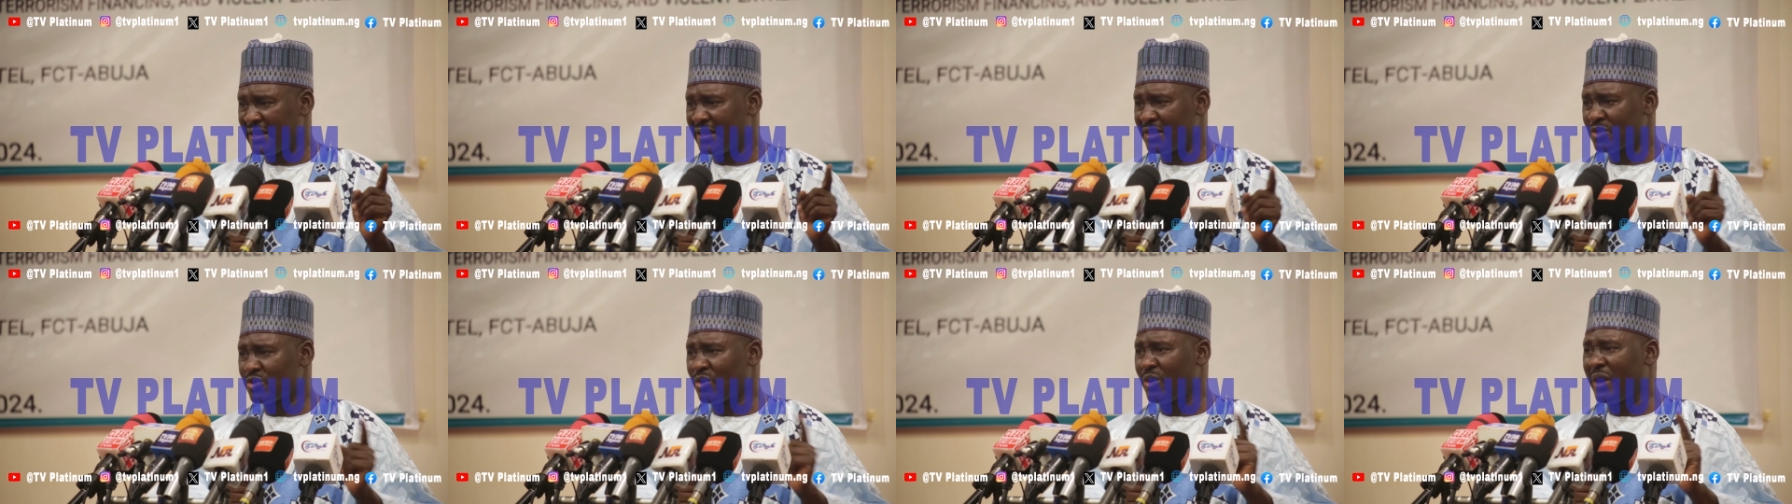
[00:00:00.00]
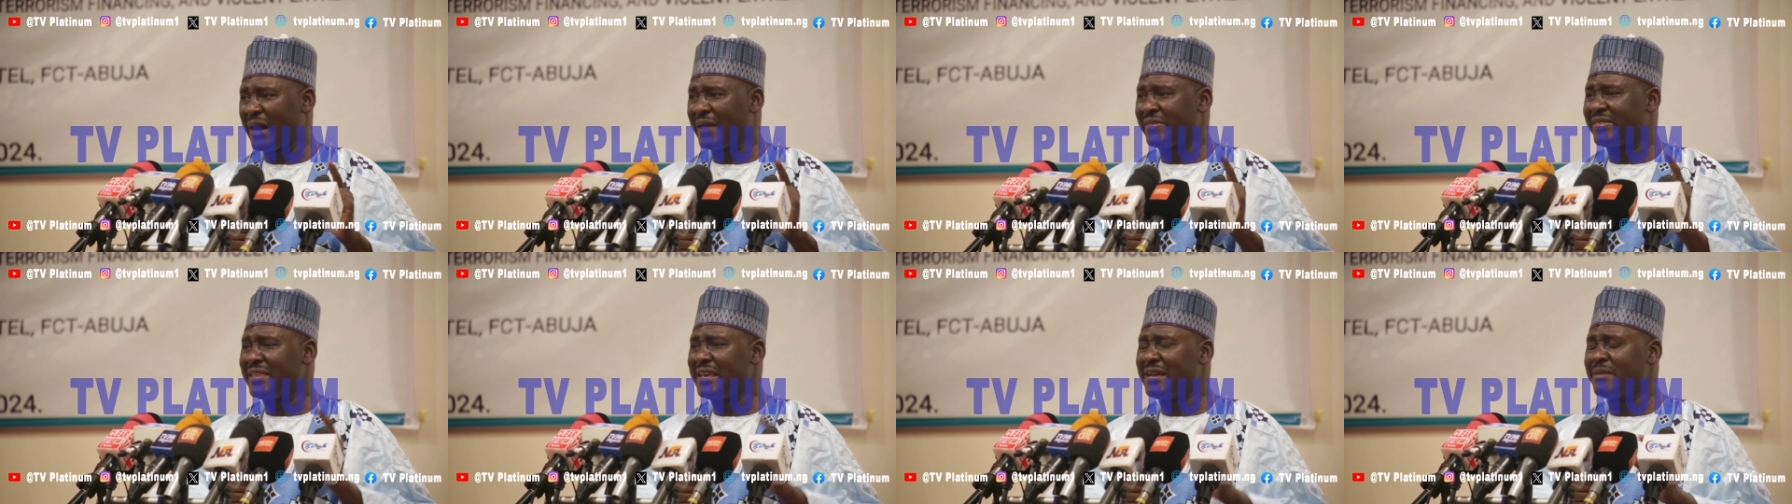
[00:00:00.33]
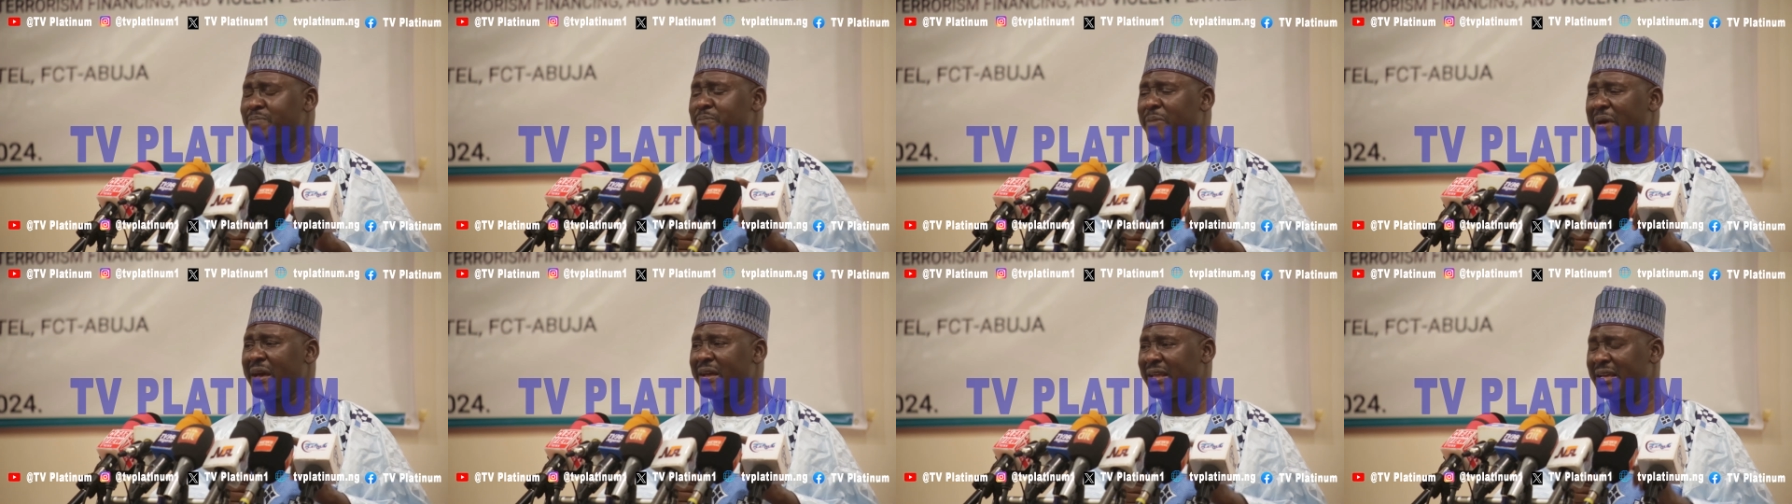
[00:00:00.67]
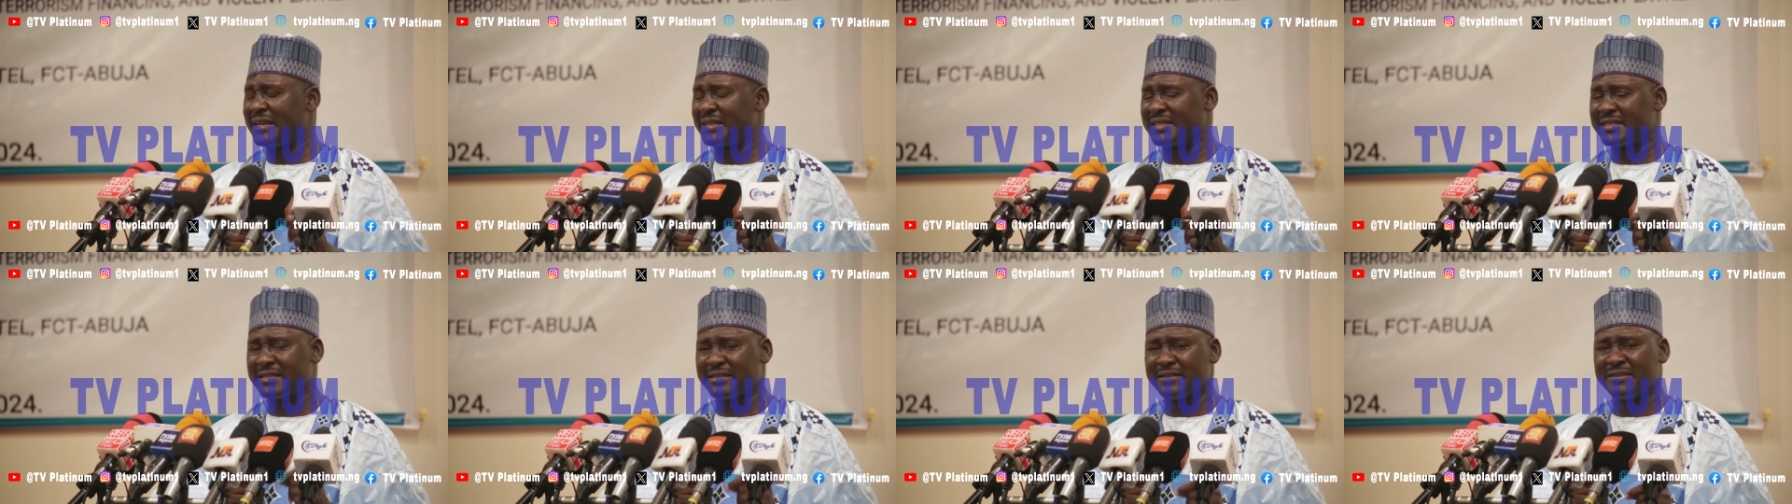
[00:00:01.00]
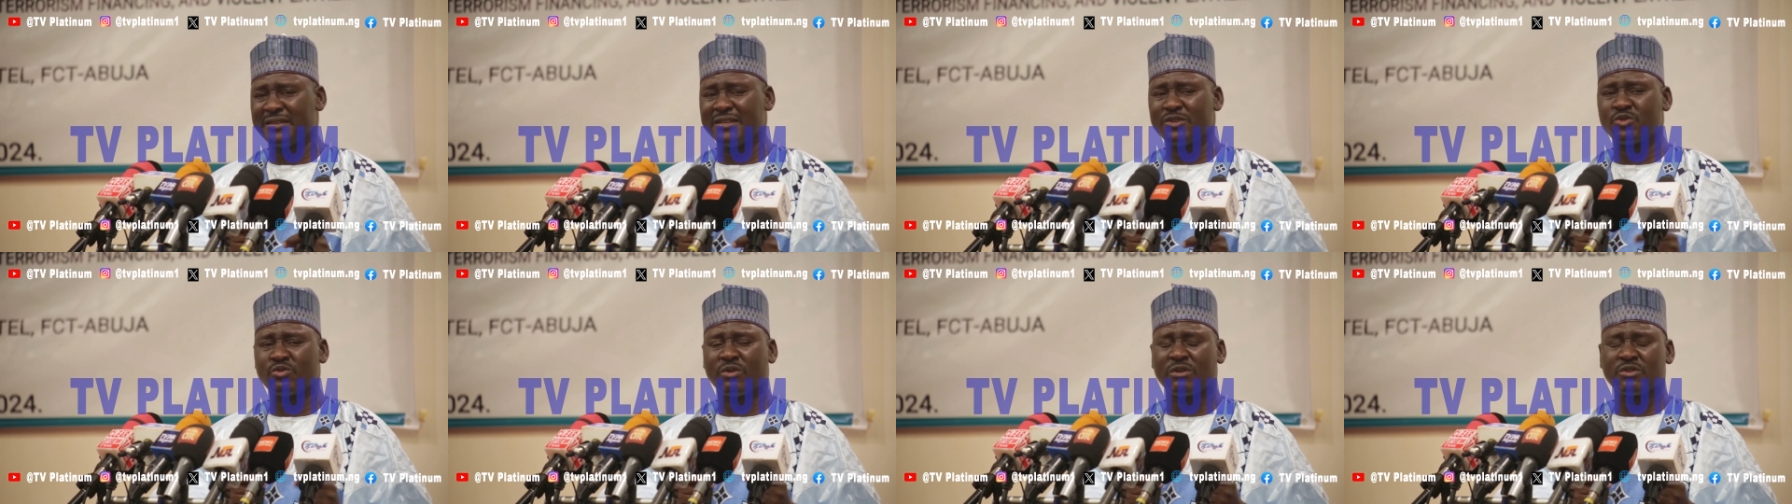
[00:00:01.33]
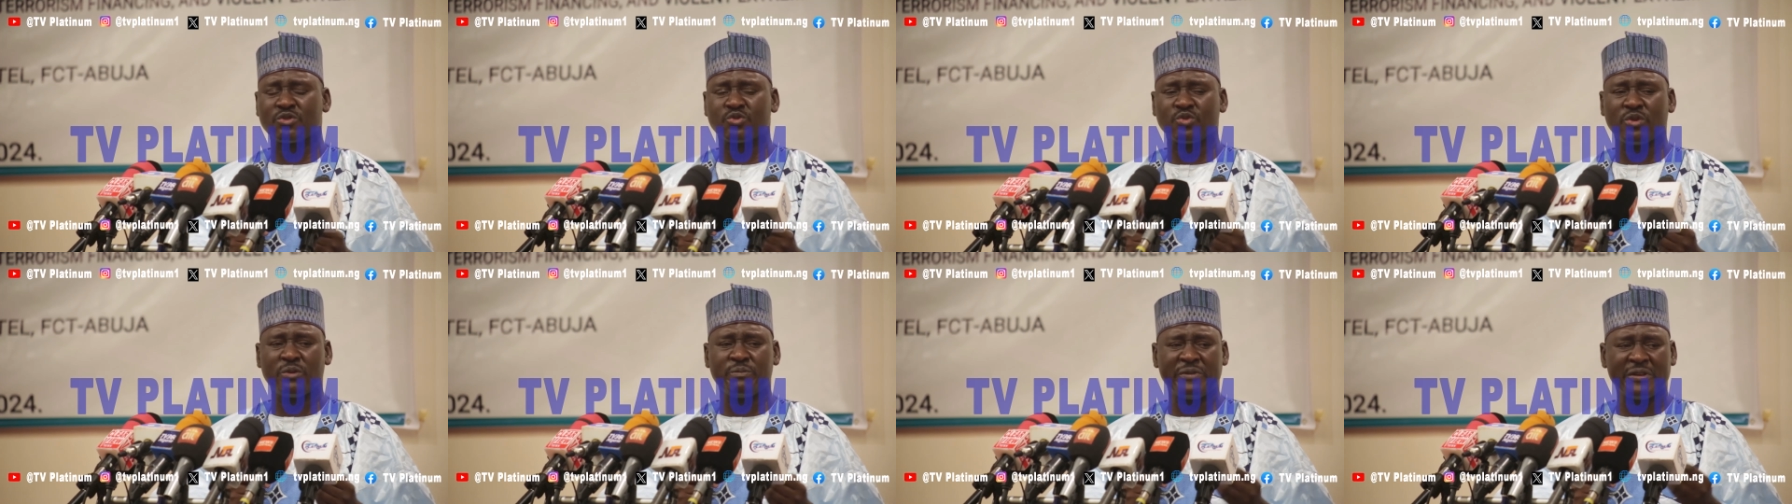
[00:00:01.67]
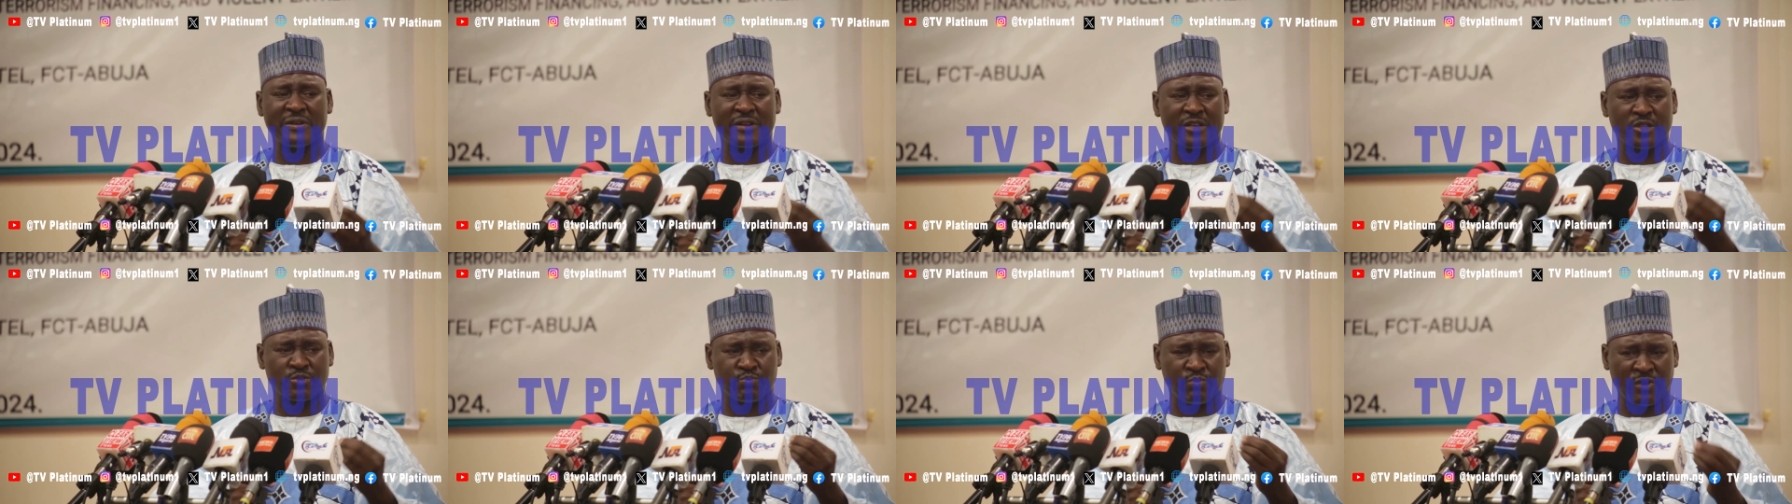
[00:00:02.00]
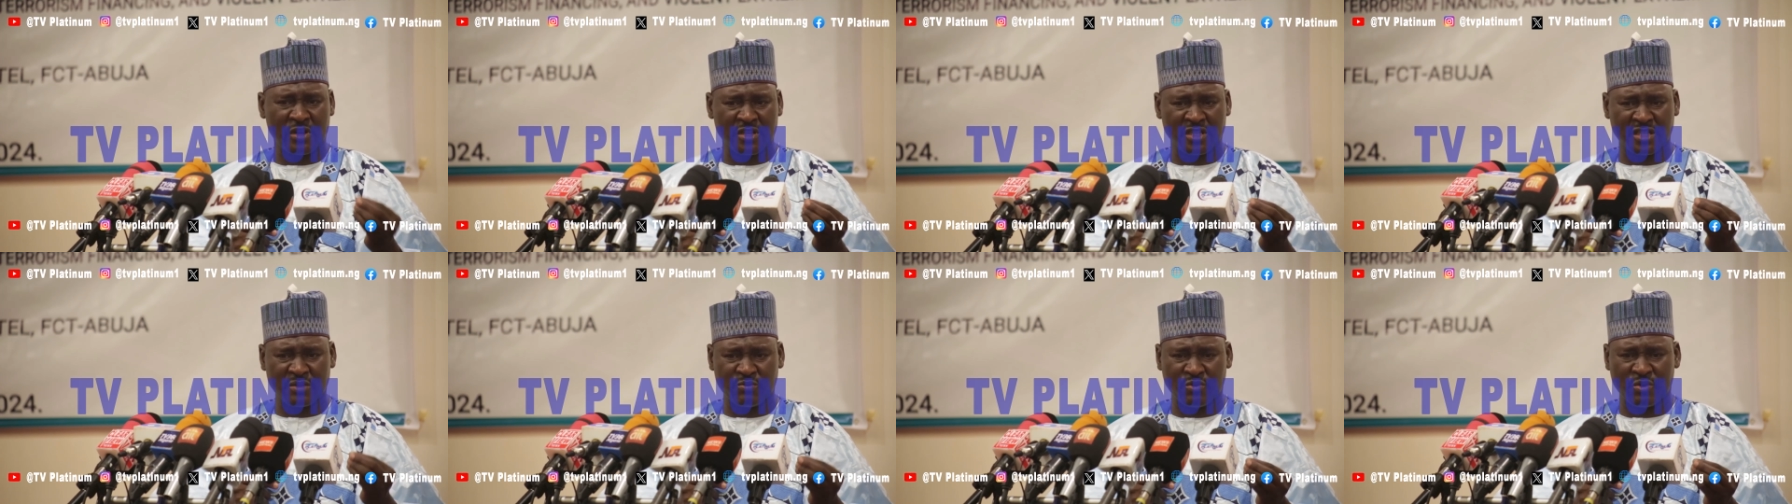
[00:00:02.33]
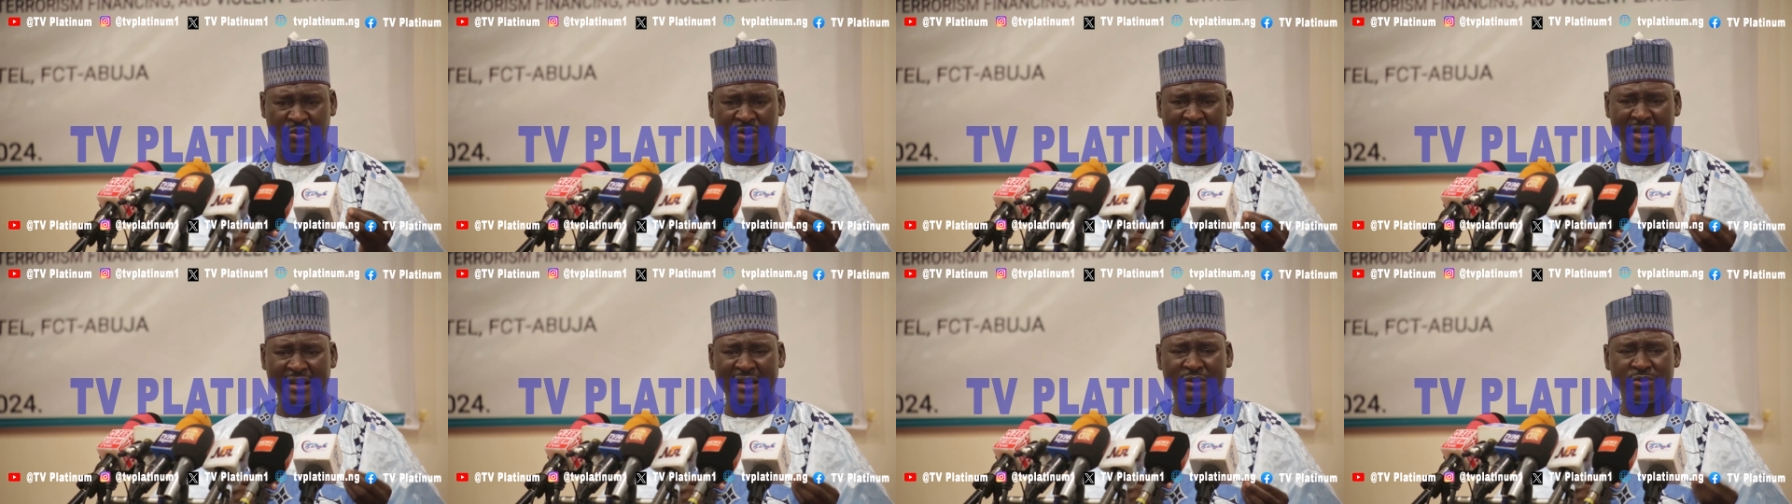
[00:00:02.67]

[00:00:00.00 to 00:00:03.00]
So I think parents need to also be responsible.